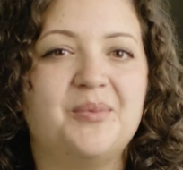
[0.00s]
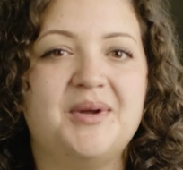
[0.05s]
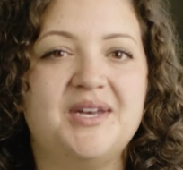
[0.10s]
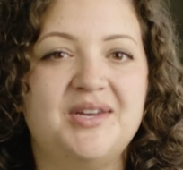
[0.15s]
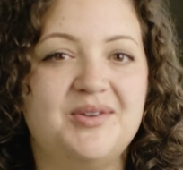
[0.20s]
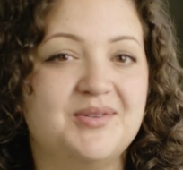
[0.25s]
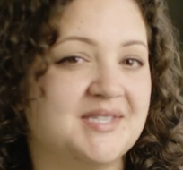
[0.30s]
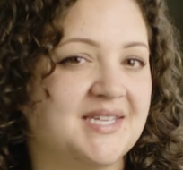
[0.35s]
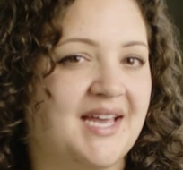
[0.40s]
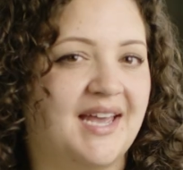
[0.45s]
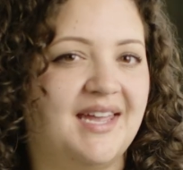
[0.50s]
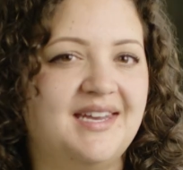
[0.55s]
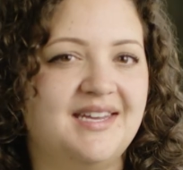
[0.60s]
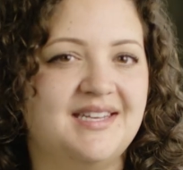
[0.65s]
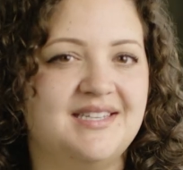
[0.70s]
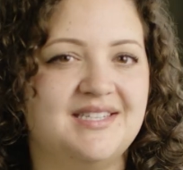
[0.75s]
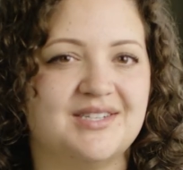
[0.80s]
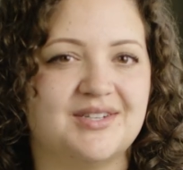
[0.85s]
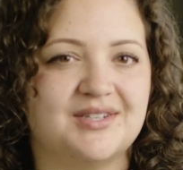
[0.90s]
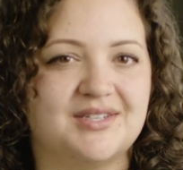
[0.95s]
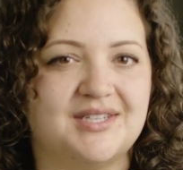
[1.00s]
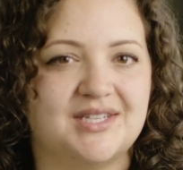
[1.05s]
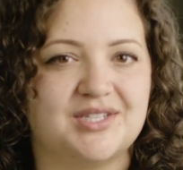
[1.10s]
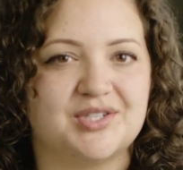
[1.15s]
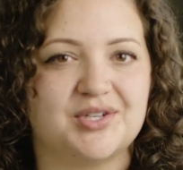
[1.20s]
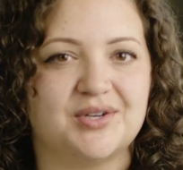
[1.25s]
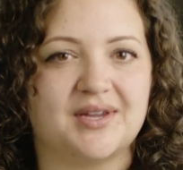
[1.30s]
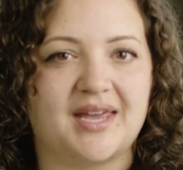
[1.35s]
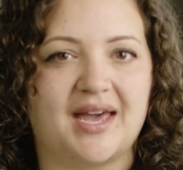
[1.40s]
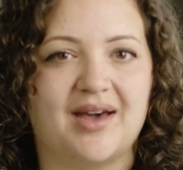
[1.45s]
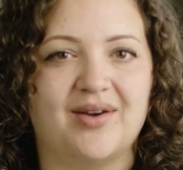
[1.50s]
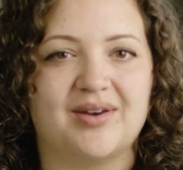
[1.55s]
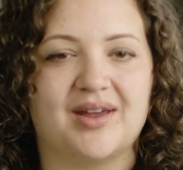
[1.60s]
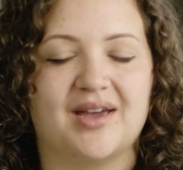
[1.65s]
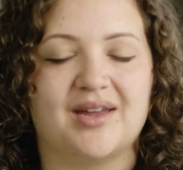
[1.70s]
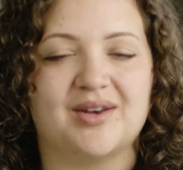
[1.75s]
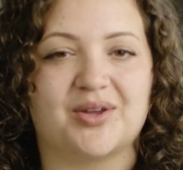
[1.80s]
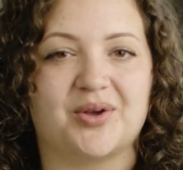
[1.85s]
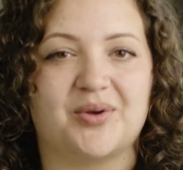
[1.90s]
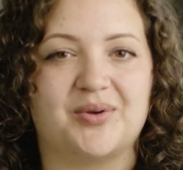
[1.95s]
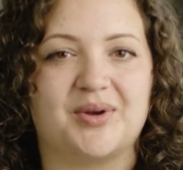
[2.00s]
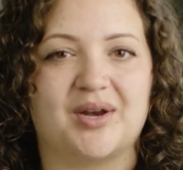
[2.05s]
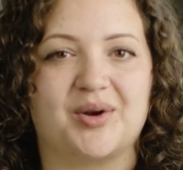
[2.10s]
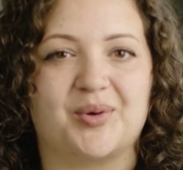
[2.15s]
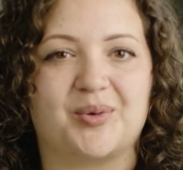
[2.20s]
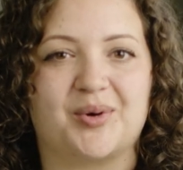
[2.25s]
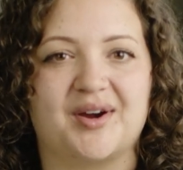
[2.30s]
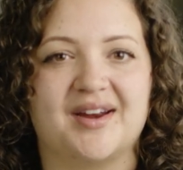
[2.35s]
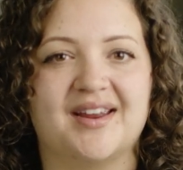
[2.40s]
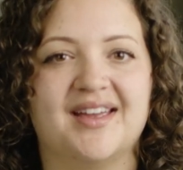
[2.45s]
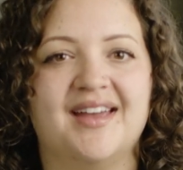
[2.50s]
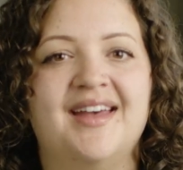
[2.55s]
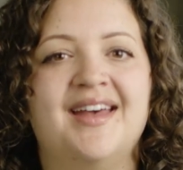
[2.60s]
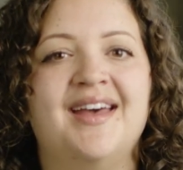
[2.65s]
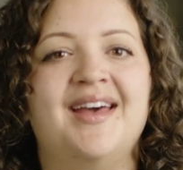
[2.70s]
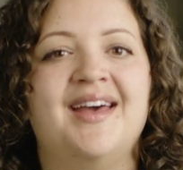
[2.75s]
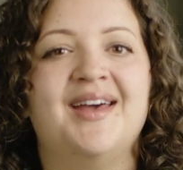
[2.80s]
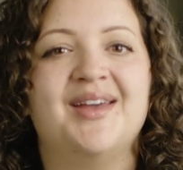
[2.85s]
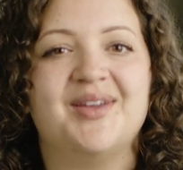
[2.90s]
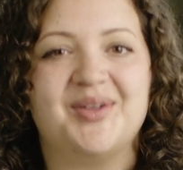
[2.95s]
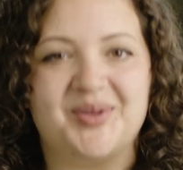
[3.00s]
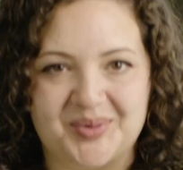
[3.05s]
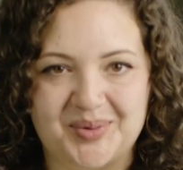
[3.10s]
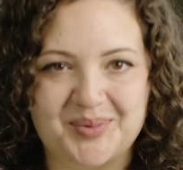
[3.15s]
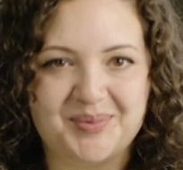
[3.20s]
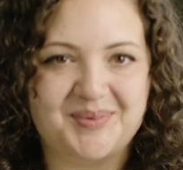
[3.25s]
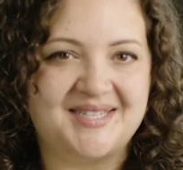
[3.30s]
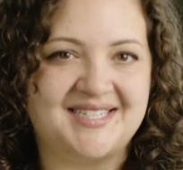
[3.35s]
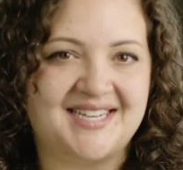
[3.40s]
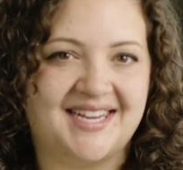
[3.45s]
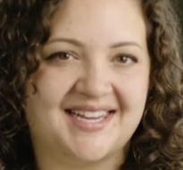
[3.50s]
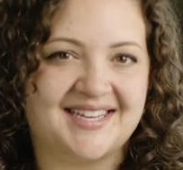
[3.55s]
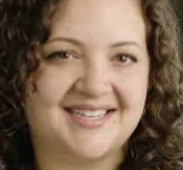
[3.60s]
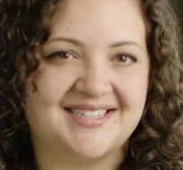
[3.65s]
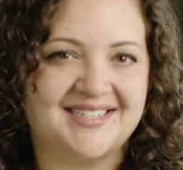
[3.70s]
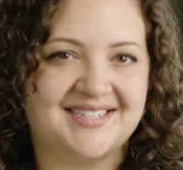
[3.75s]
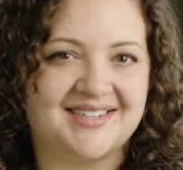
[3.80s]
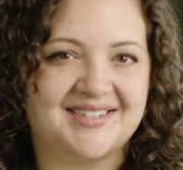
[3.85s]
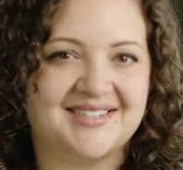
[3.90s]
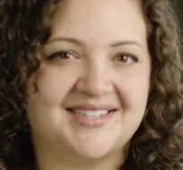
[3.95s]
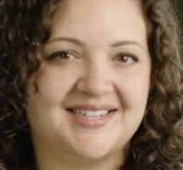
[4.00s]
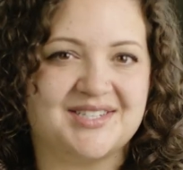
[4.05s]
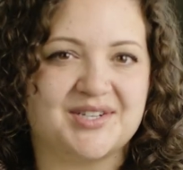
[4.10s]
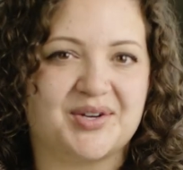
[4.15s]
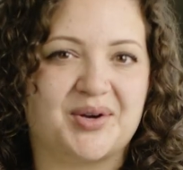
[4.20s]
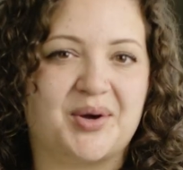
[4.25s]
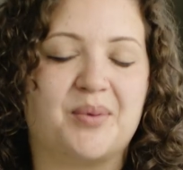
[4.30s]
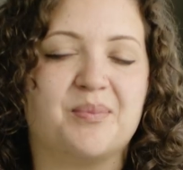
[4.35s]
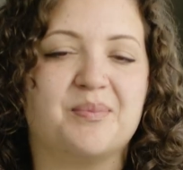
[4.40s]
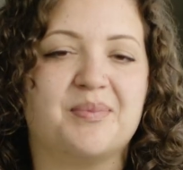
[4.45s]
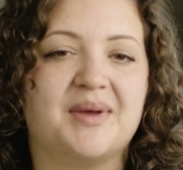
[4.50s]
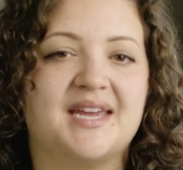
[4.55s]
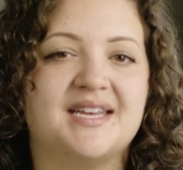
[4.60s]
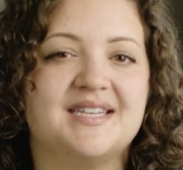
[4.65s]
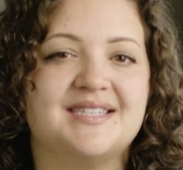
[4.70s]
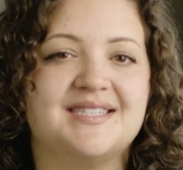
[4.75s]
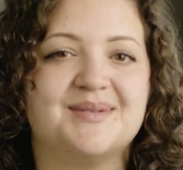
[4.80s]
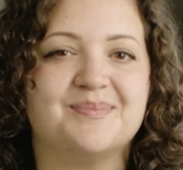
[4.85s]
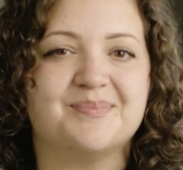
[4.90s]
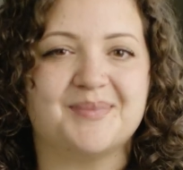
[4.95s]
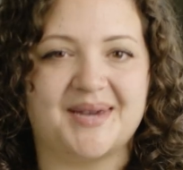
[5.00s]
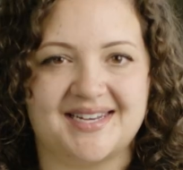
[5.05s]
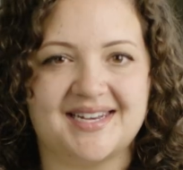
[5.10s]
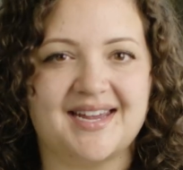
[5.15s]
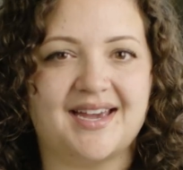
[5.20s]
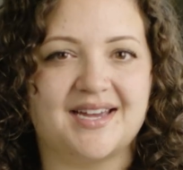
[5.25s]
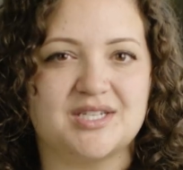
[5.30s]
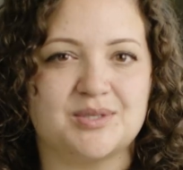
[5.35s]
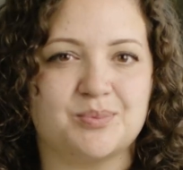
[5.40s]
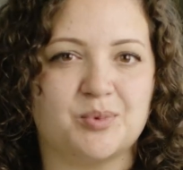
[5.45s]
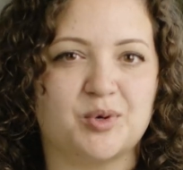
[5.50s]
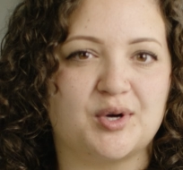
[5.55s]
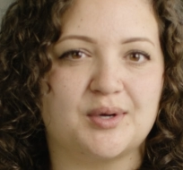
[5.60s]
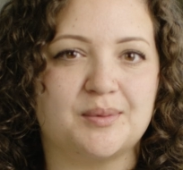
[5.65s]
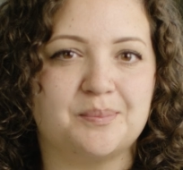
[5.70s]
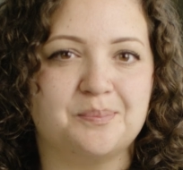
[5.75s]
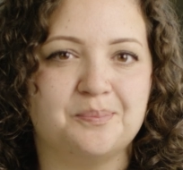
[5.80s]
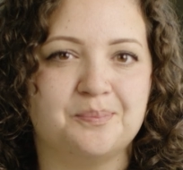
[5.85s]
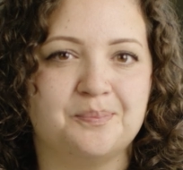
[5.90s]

When you sign into your teacher account on Code.org, you will be taken to your teacher homepage, My Dashboard.